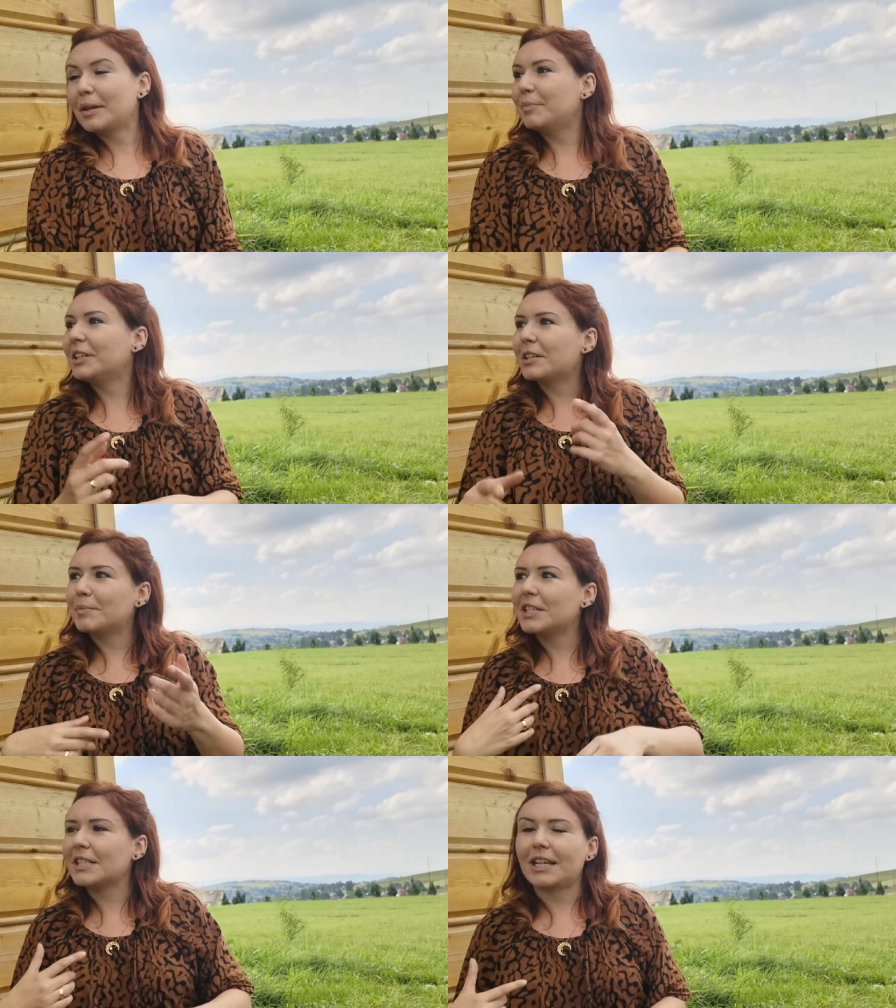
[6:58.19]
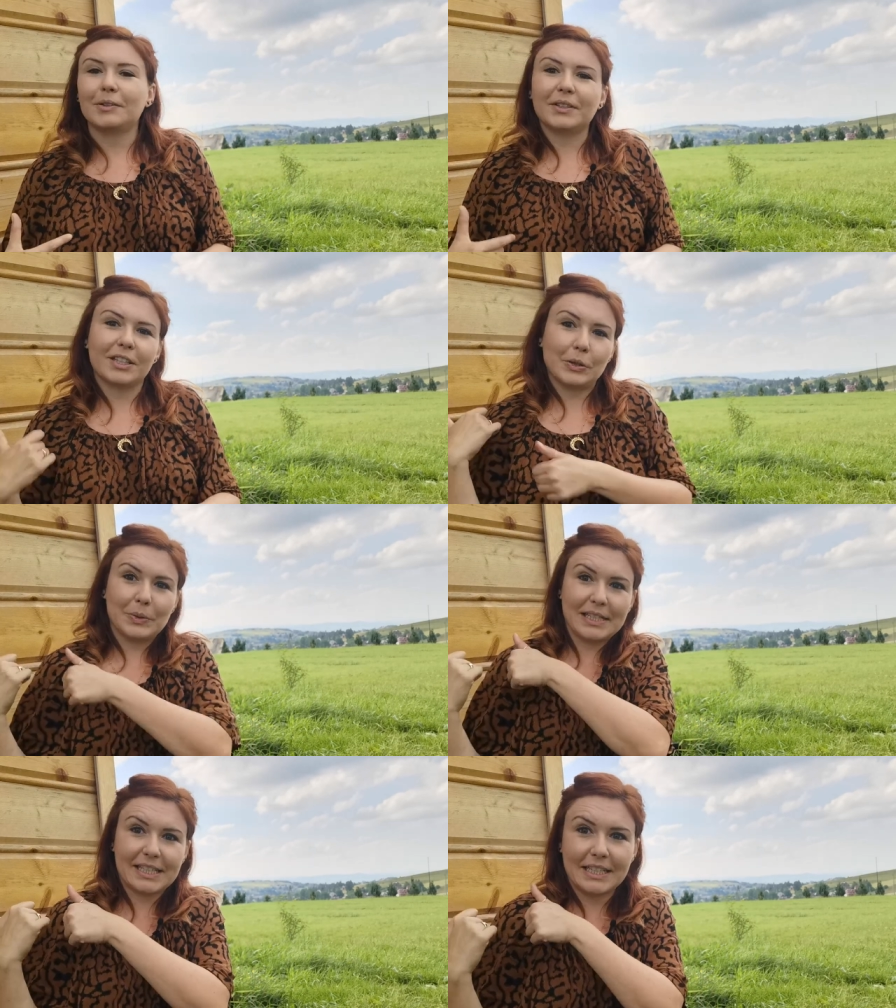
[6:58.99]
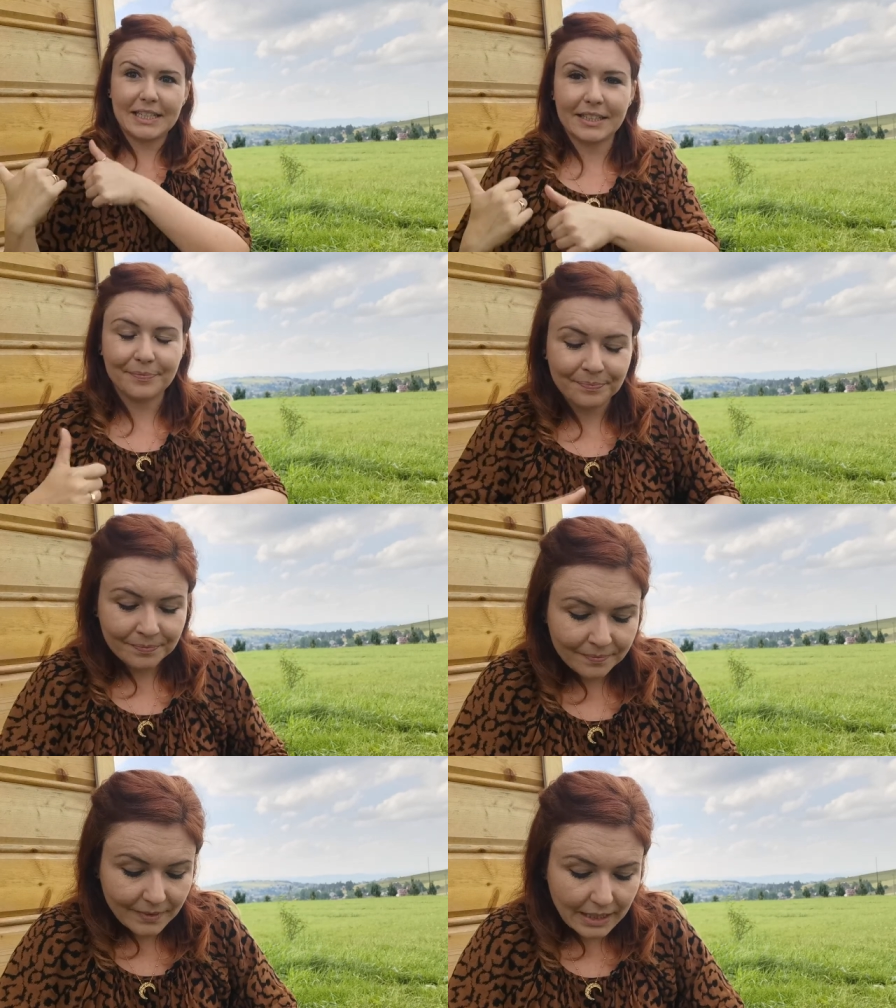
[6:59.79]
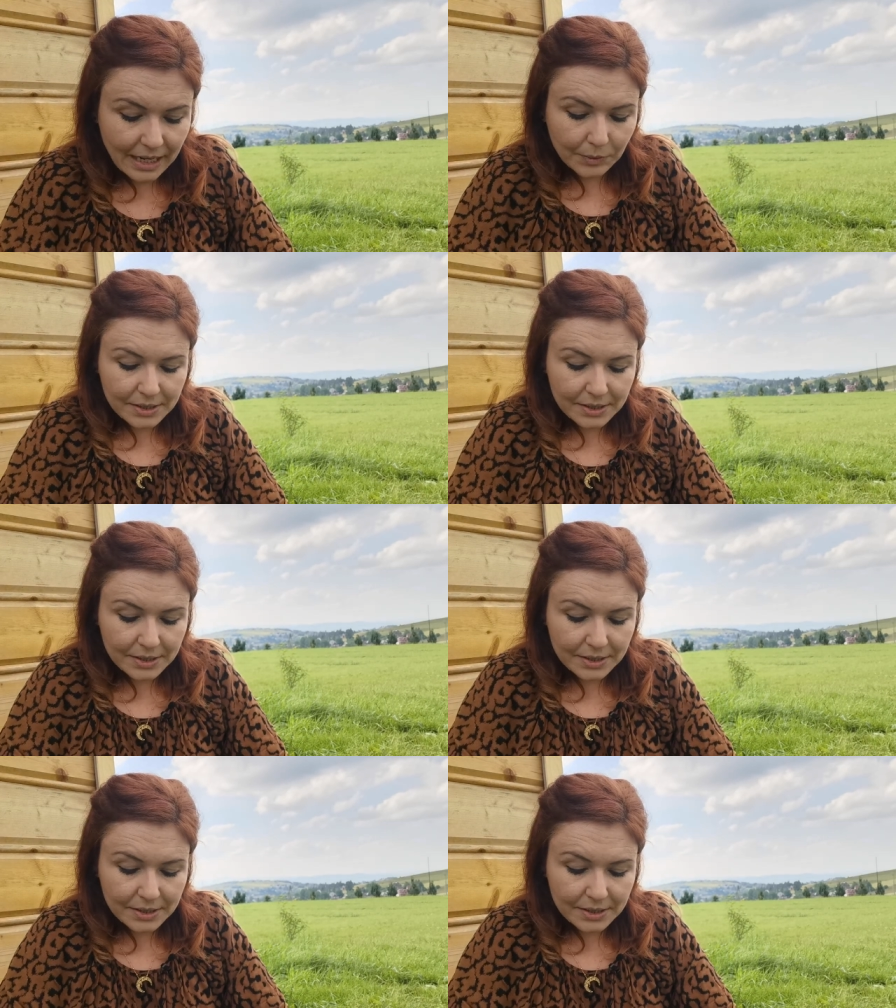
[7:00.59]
Maybe in a minute I will go inside the, uh, the